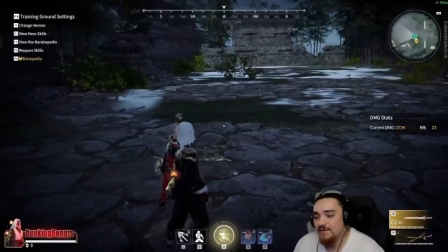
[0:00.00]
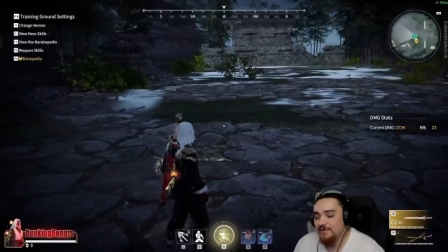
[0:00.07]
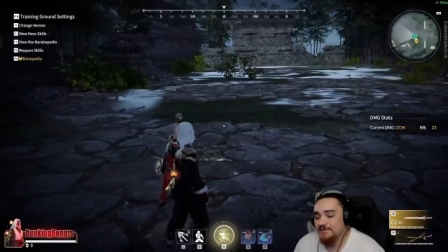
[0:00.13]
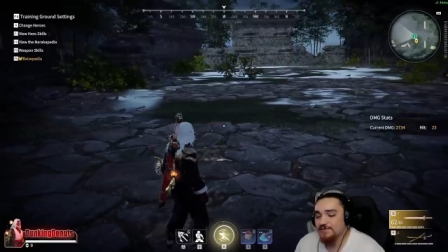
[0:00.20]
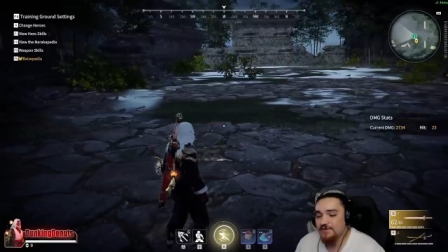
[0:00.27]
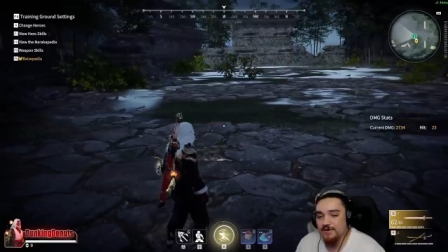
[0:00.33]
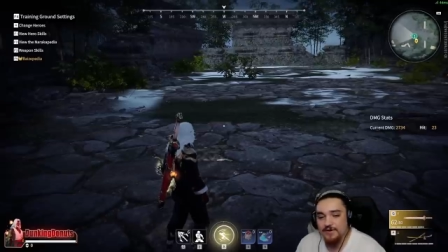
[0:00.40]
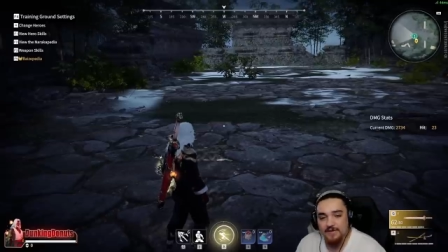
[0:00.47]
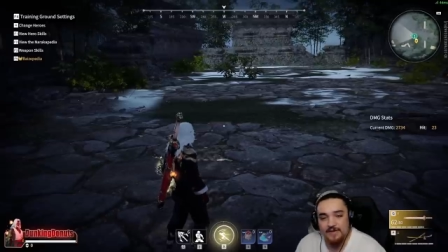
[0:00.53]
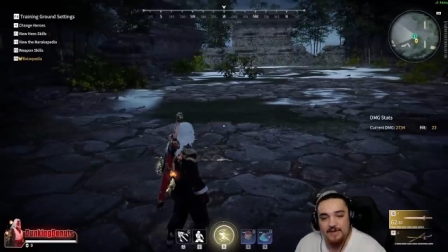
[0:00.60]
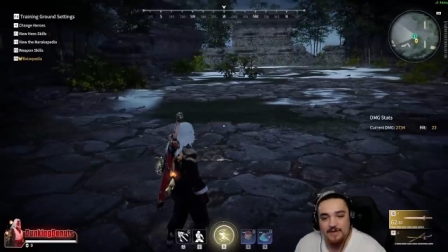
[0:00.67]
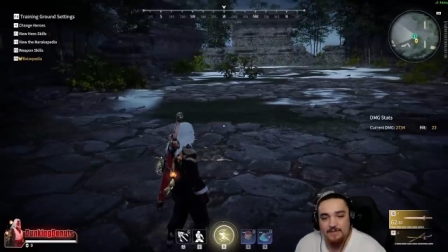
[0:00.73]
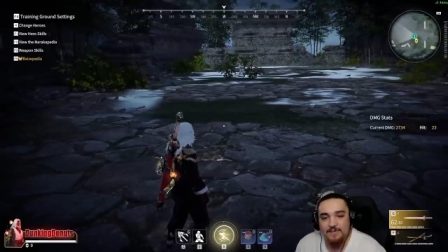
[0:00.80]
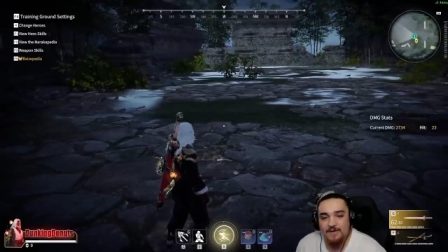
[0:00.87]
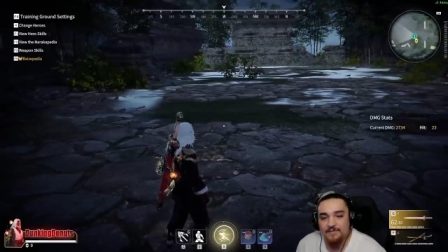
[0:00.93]
sorry,
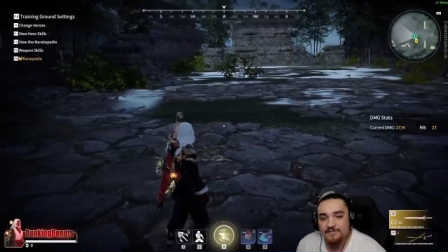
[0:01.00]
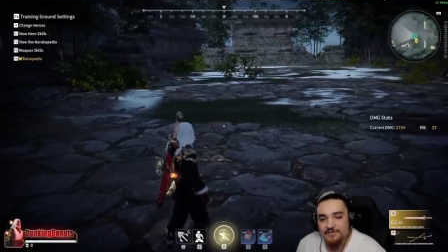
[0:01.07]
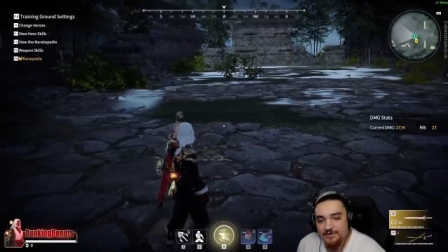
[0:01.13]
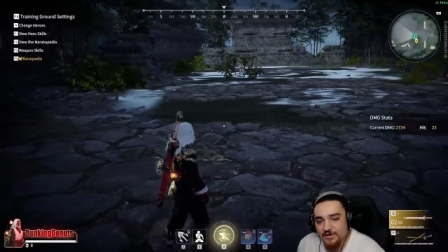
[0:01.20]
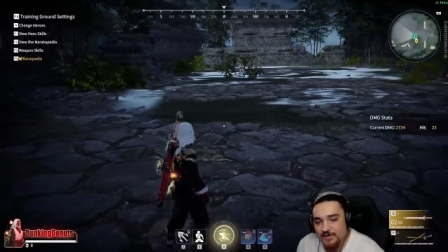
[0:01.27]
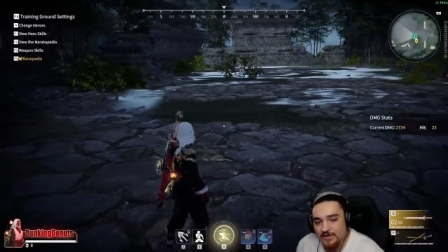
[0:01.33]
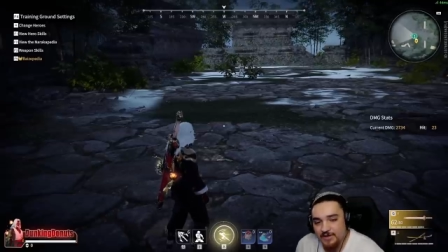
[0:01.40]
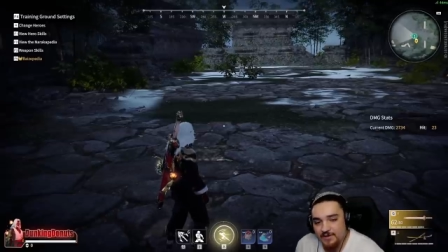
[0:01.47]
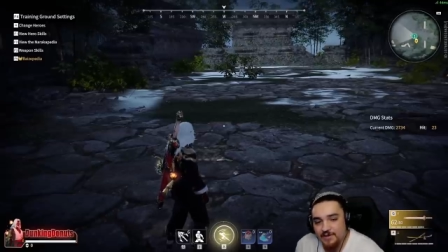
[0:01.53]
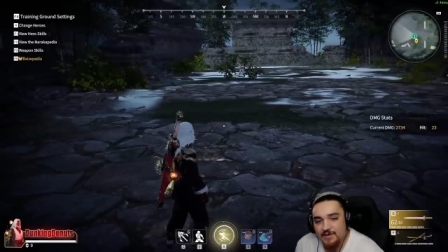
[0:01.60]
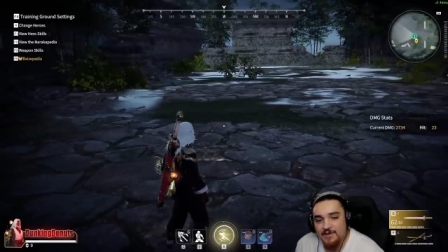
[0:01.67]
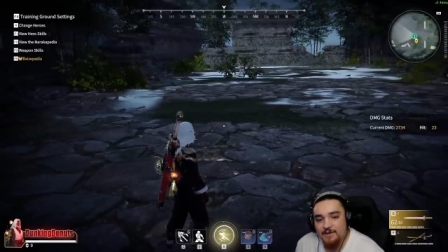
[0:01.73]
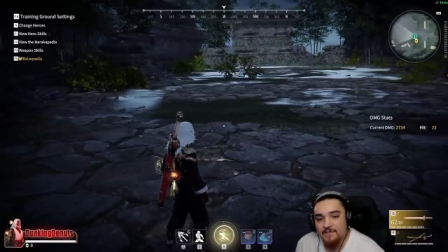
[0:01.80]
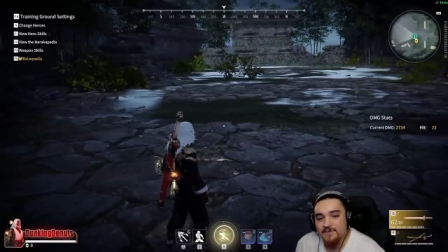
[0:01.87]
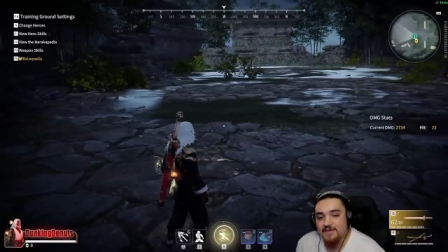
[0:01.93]
getting a bit off track here,
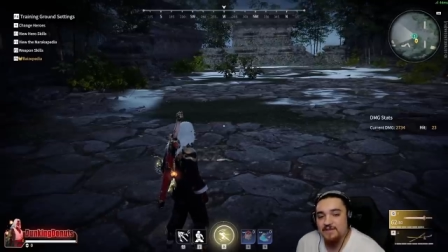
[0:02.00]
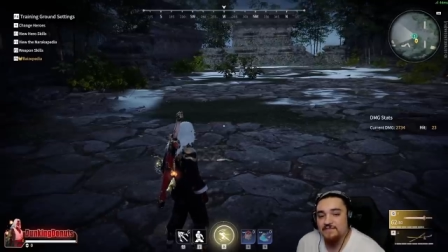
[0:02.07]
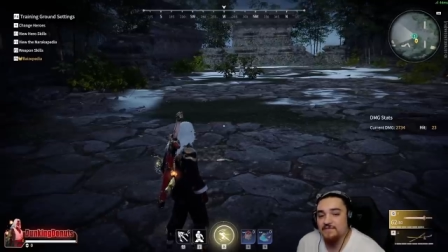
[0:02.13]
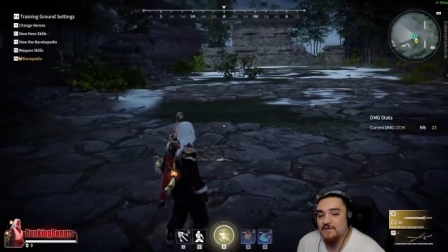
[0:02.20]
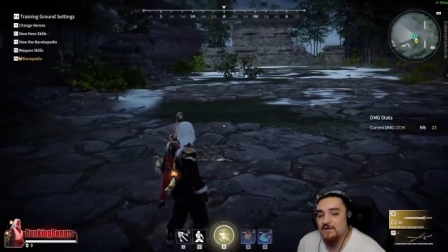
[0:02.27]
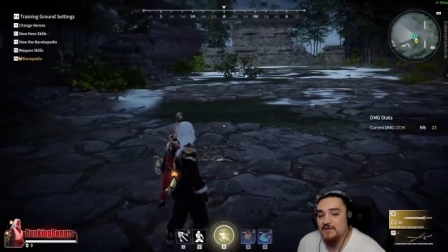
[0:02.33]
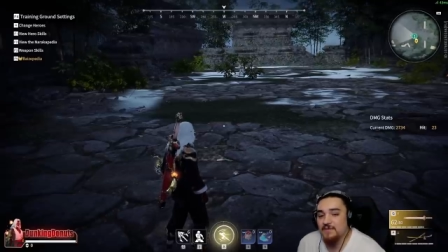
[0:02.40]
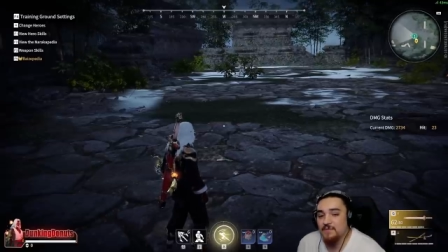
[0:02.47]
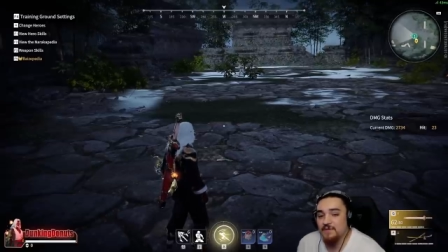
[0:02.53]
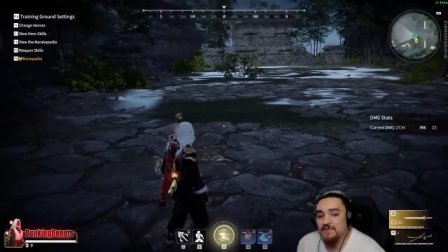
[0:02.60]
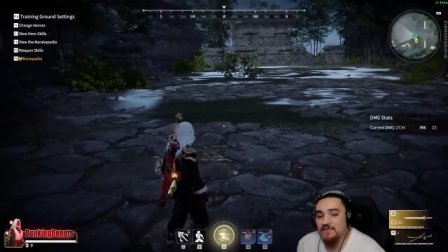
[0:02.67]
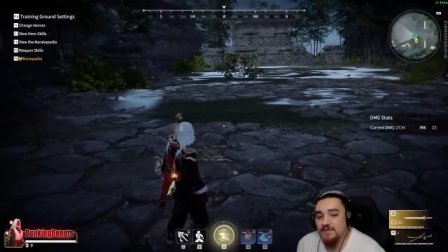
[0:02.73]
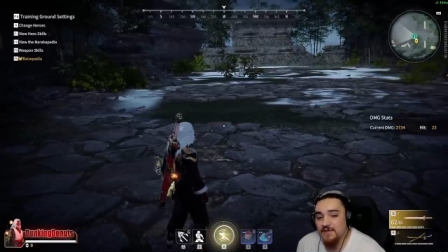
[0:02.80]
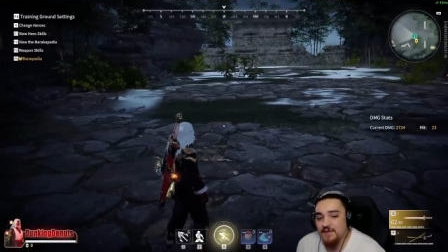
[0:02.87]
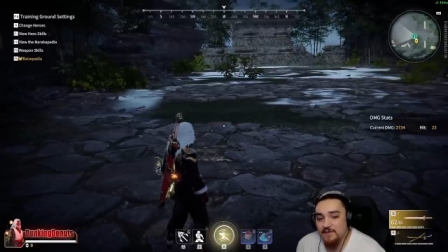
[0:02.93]
but definitely worth
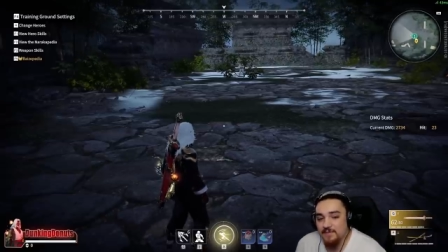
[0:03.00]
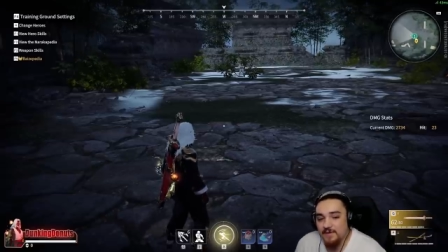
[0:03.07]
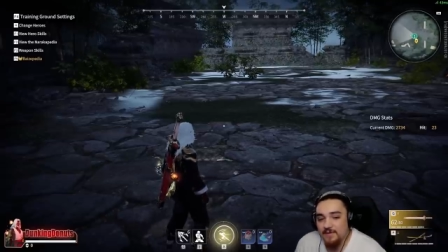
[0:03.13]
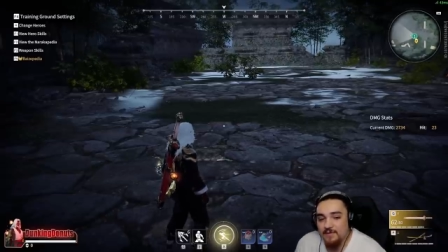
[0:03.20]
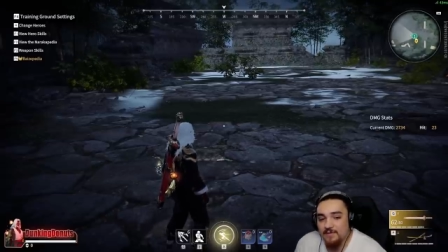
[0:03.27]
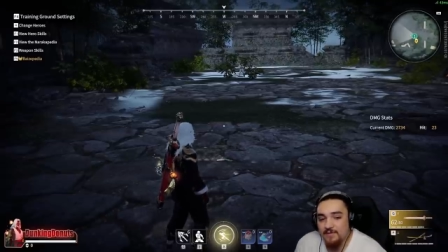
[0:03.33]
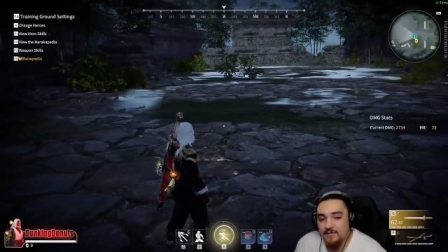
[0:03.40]
thinking about